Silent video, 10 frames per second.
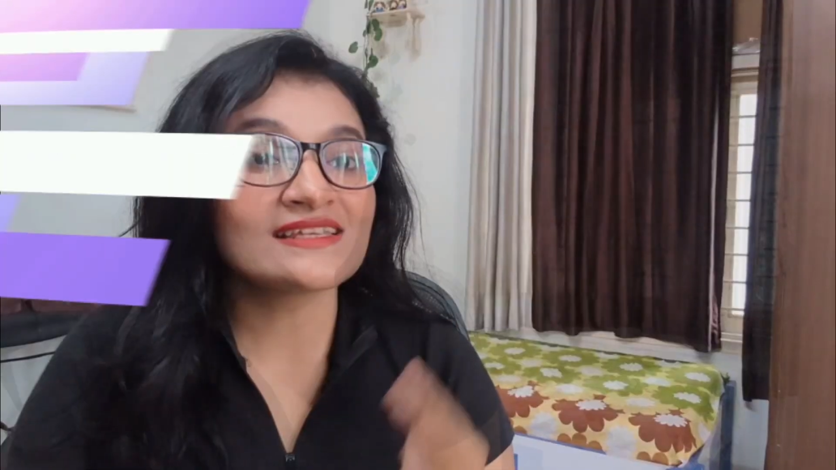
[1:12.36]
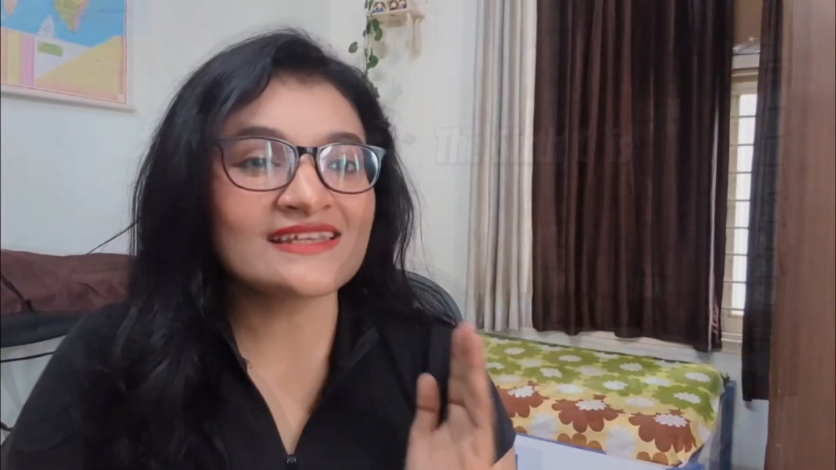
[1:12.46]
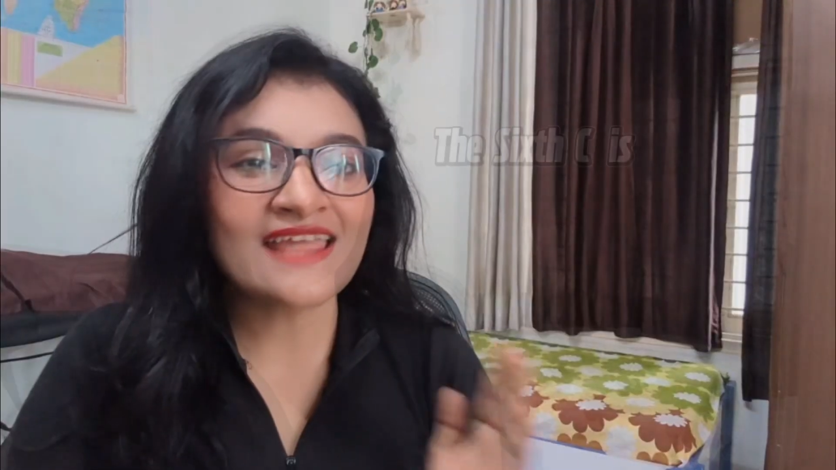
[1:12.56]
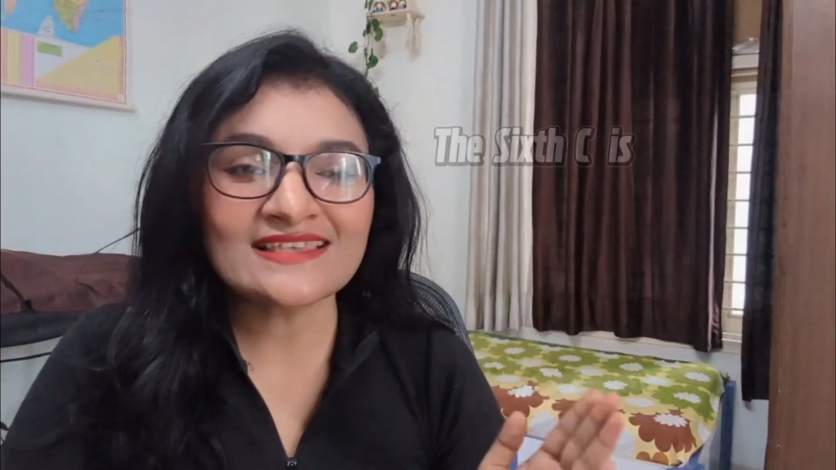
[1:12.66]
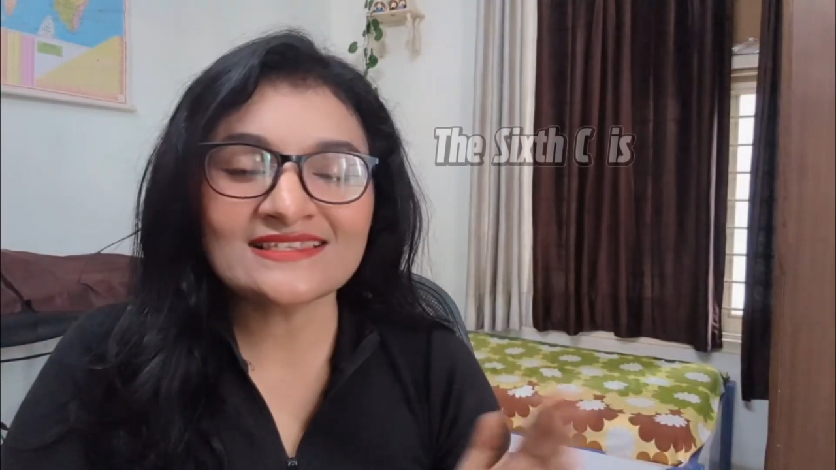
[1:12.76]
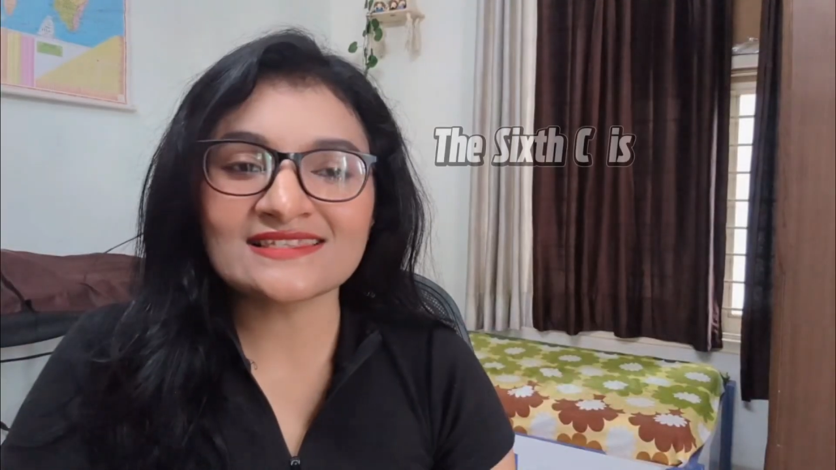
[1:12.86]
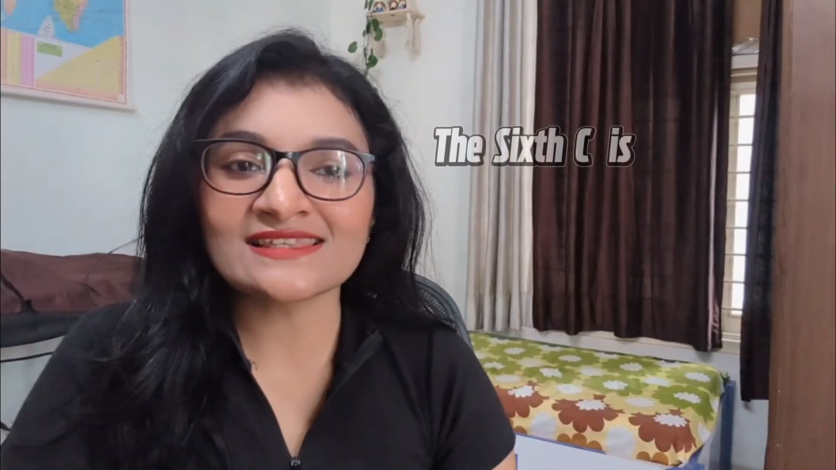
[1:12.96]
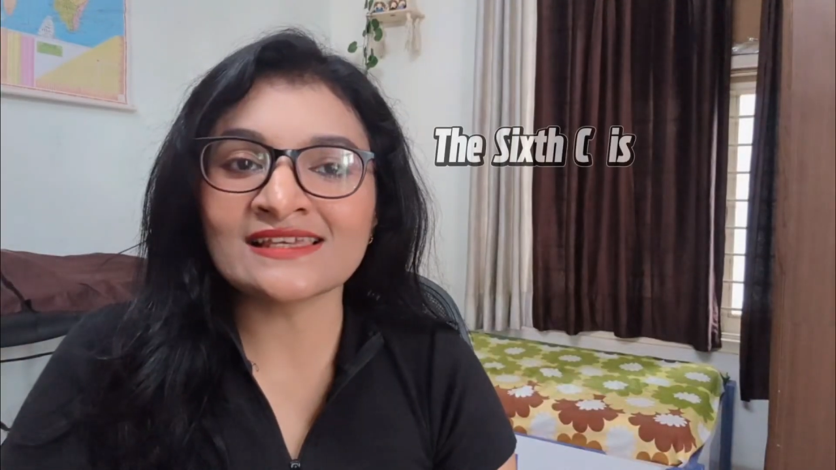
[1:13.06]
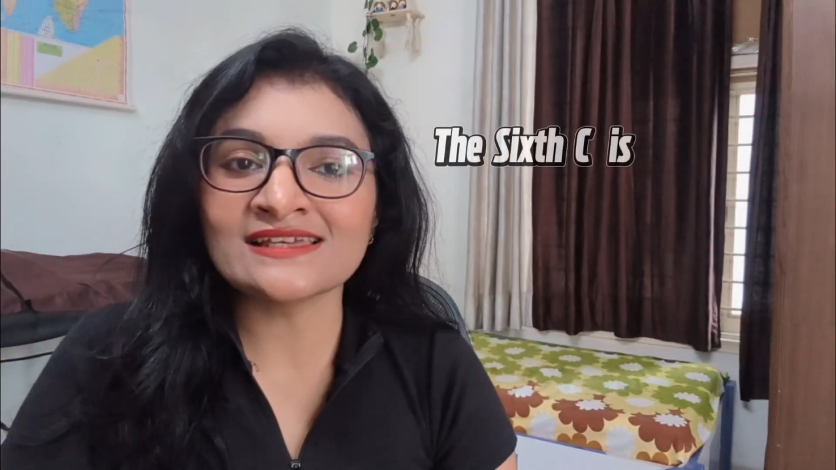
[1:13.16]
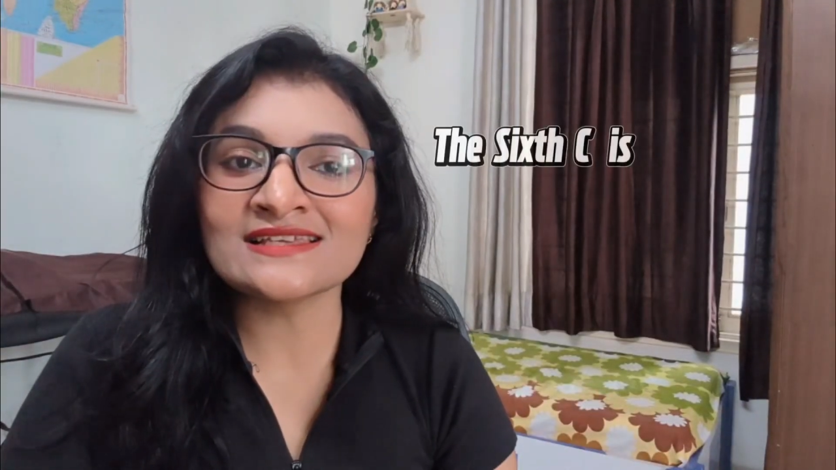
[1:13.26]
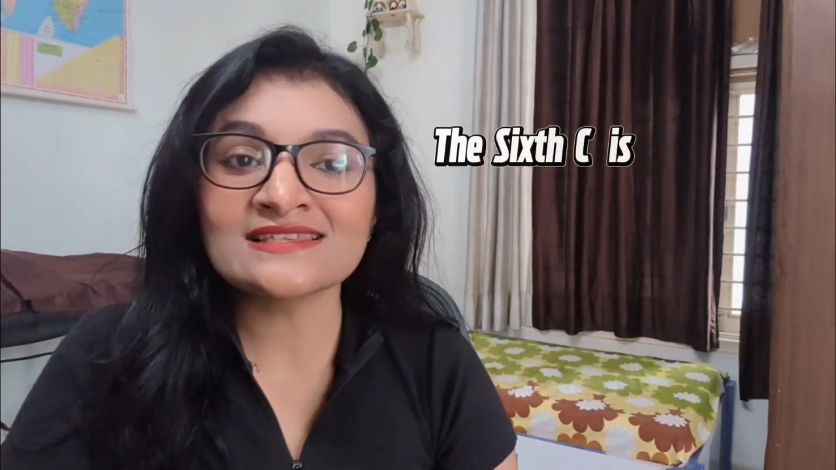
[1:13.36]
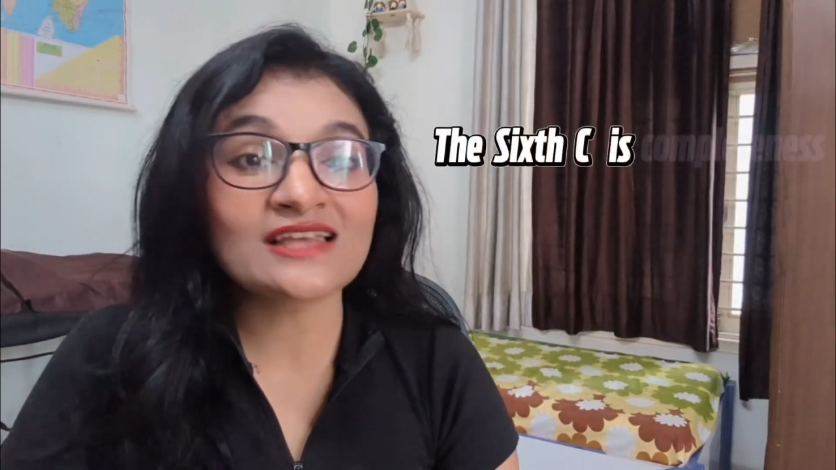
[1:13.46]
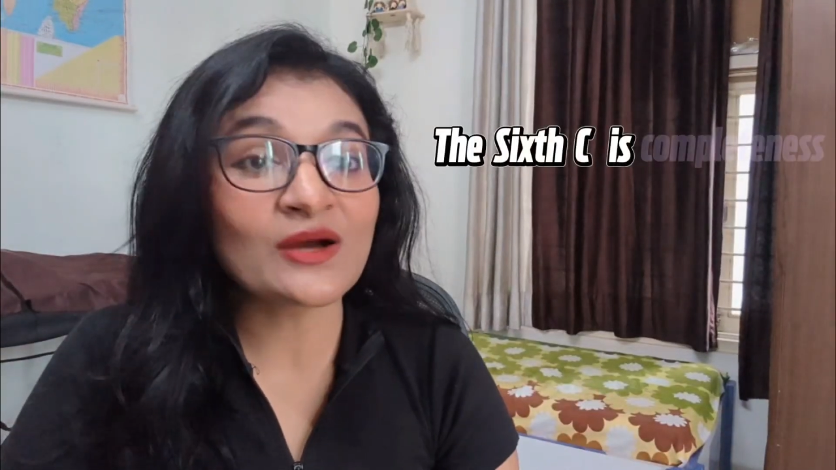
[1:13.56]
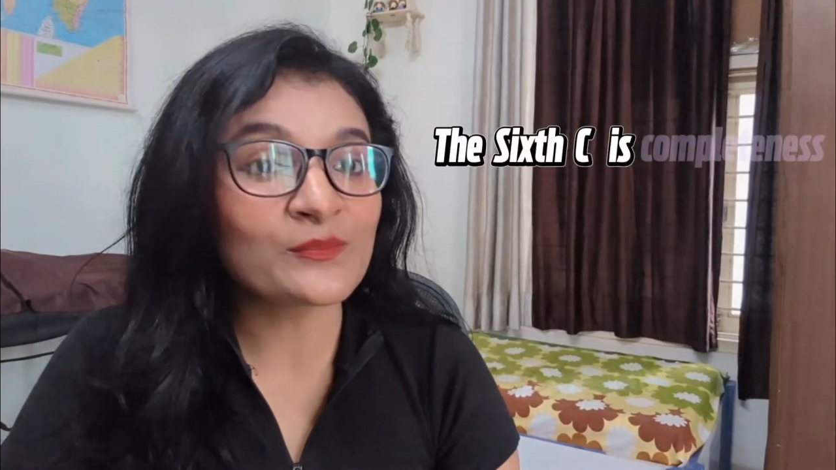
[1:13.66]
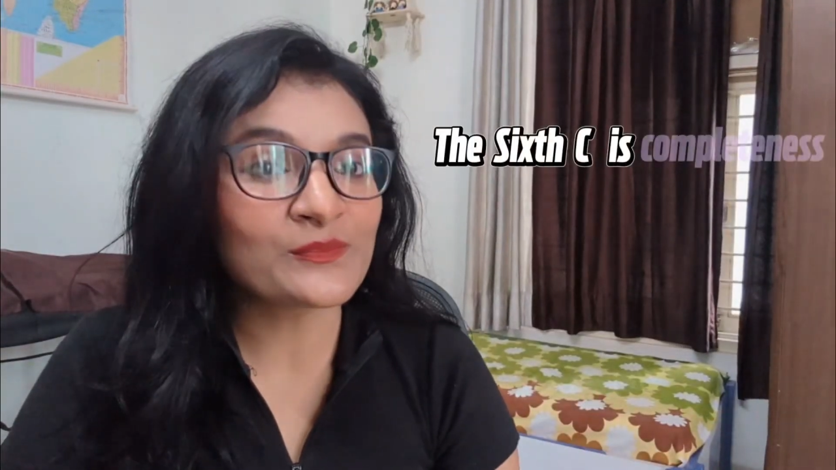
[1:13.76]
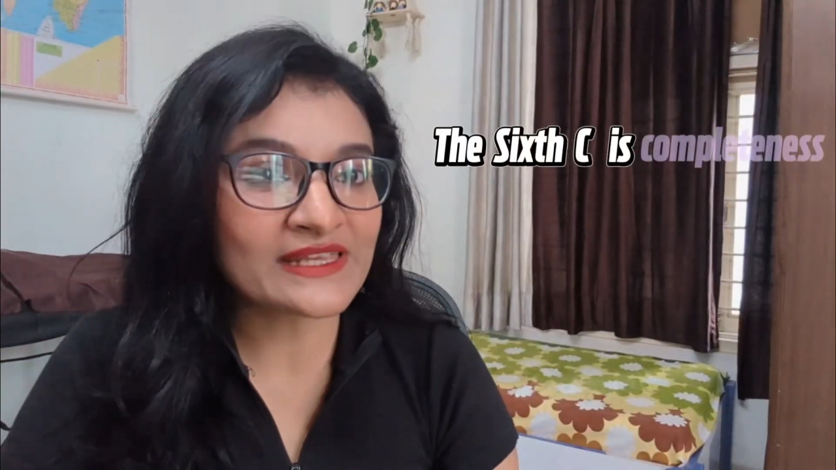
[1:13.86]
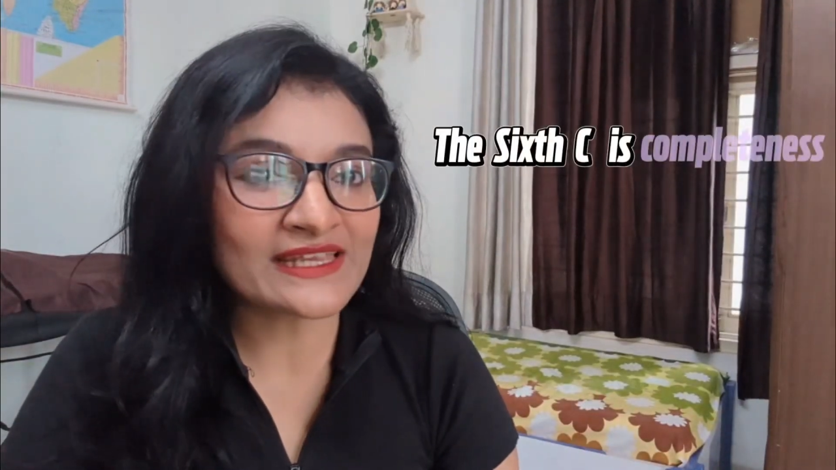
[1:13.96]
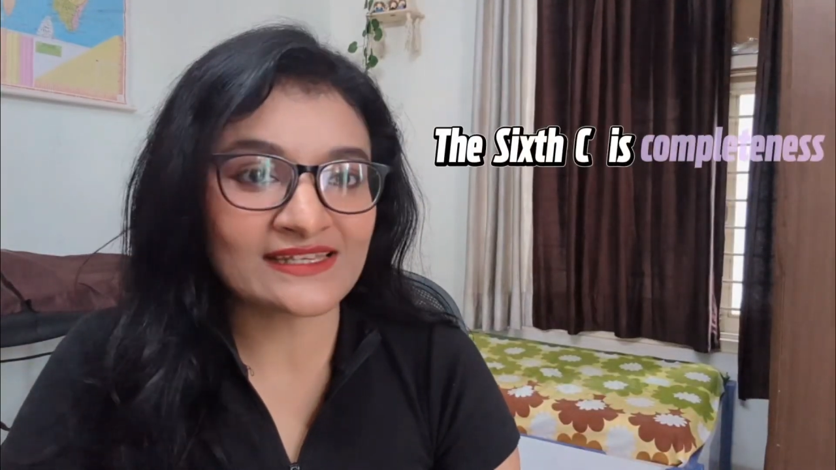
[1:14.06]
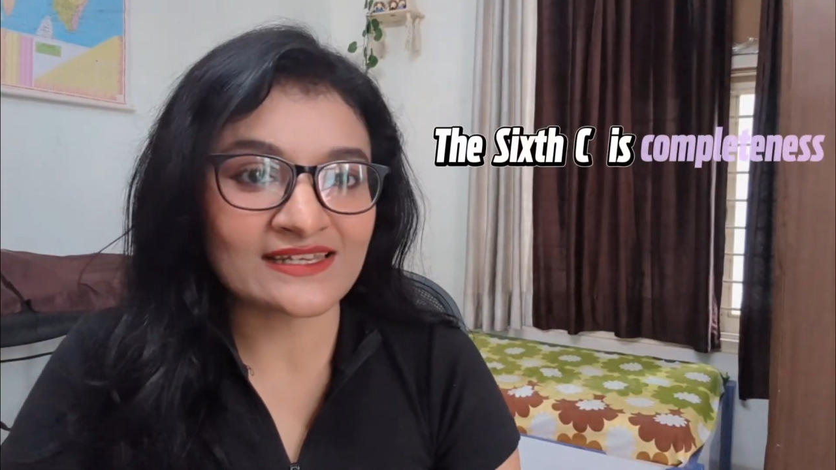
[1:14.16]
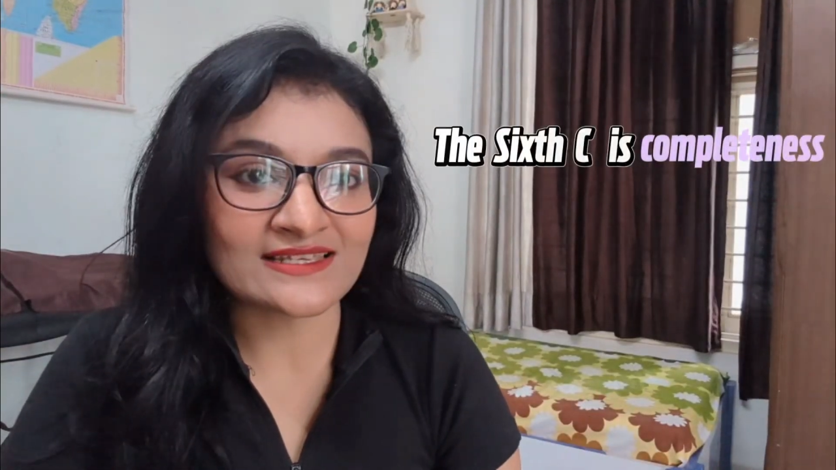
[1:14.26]
The next C is
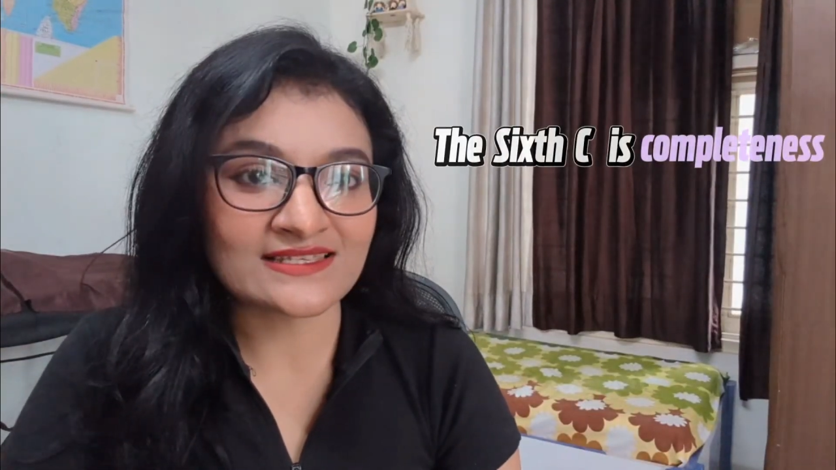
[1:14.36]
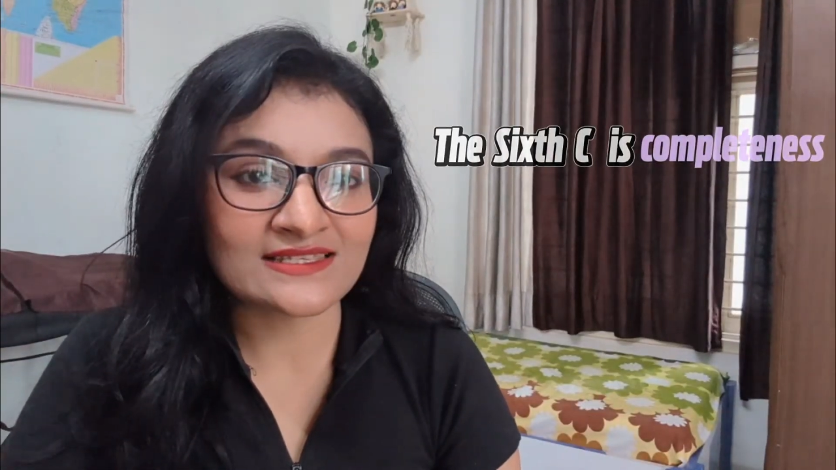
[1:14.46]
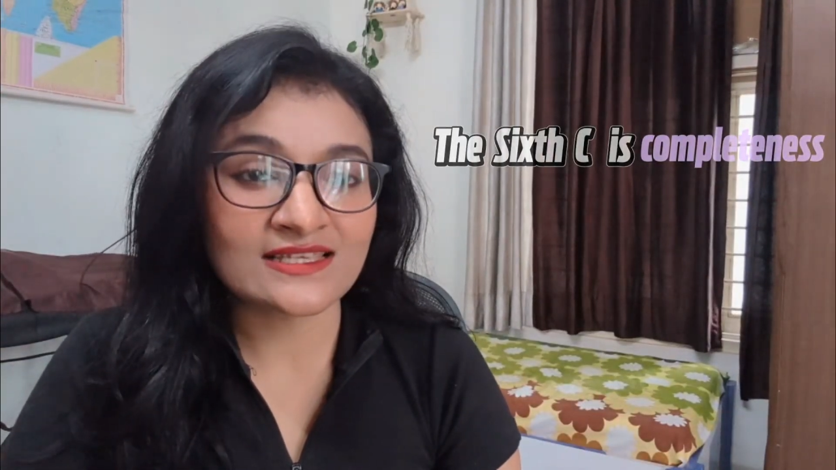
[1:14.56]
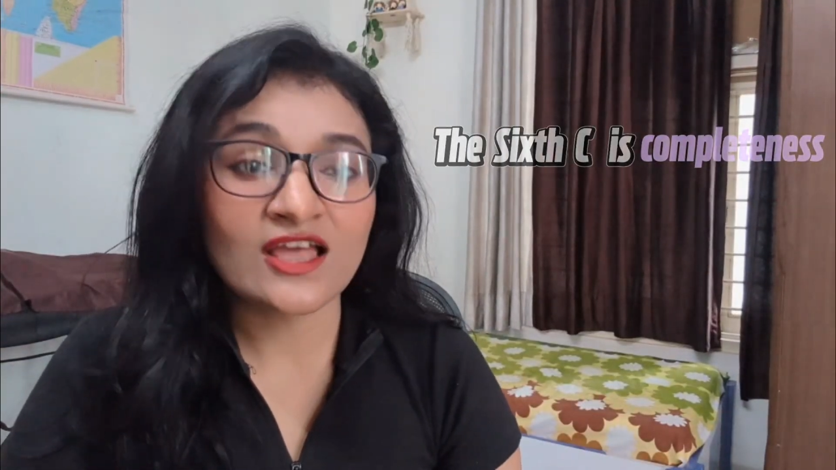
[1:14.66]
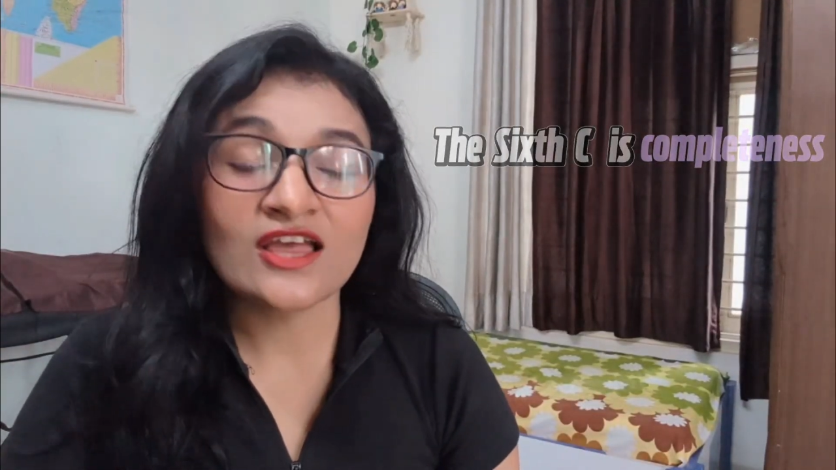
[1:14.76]
completeness.